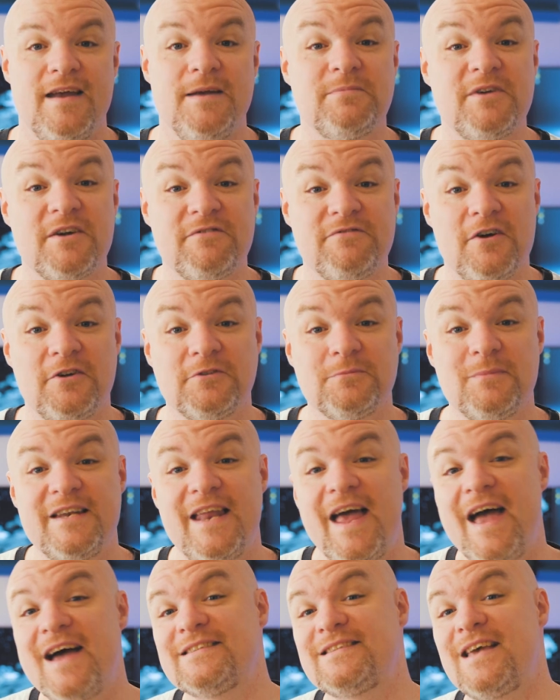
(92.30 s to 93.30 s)
Imke Feldmann
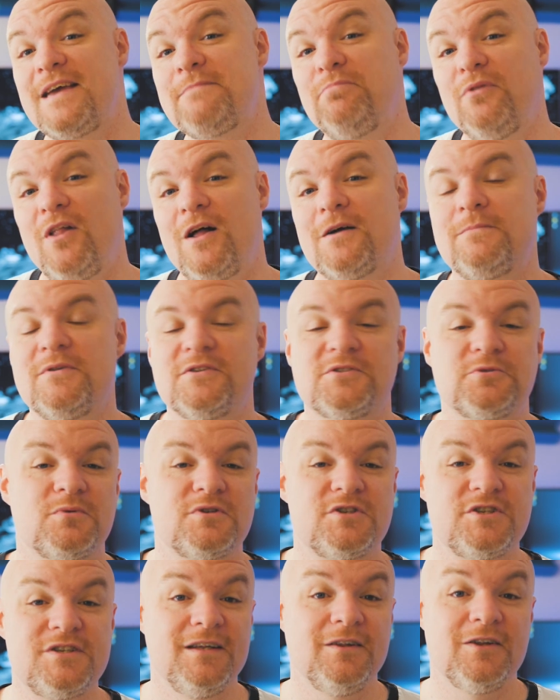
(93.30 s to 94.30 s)
has a blog post where
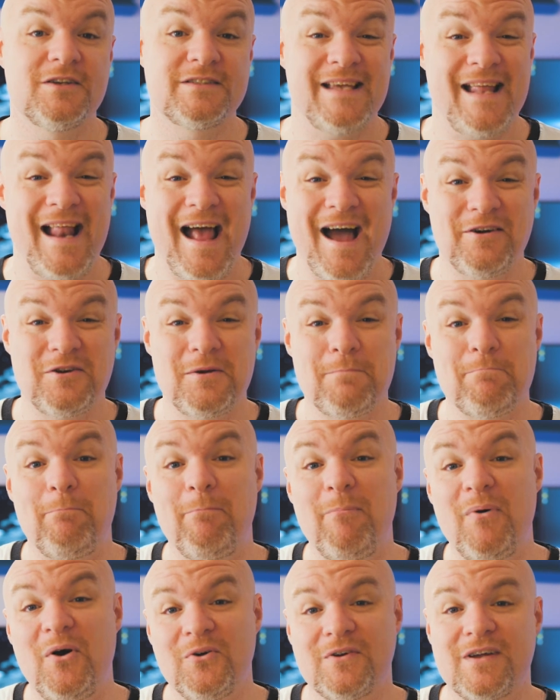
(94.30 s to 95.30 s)
she looks at how to
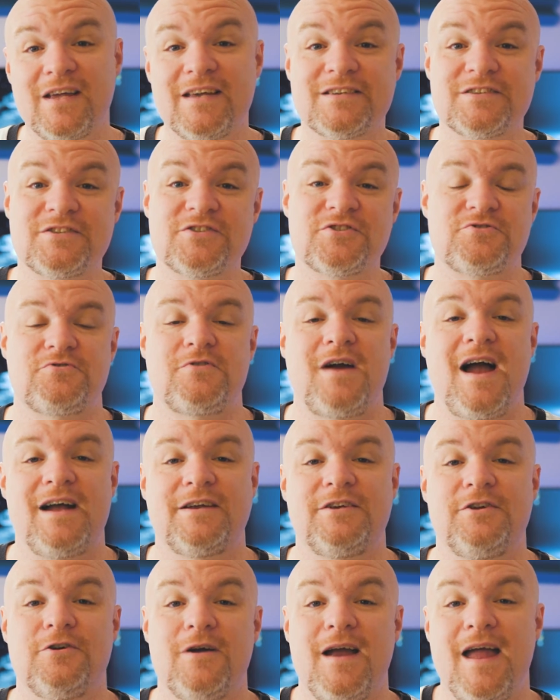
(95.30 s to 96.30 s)
bulk
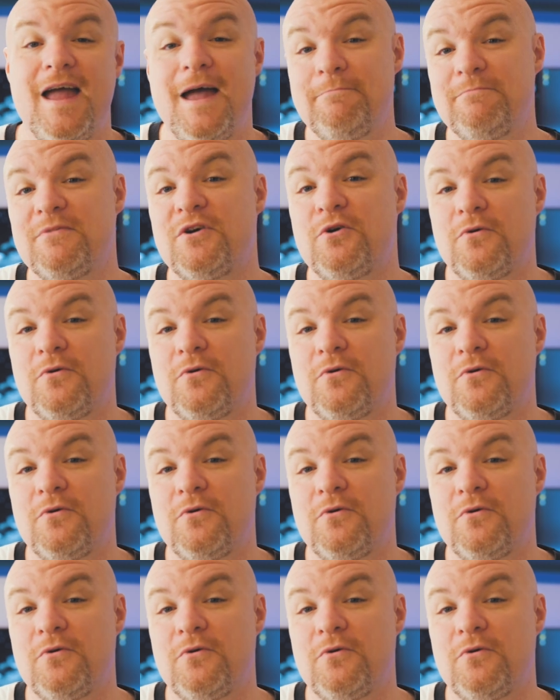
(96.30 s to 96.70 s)
extract your M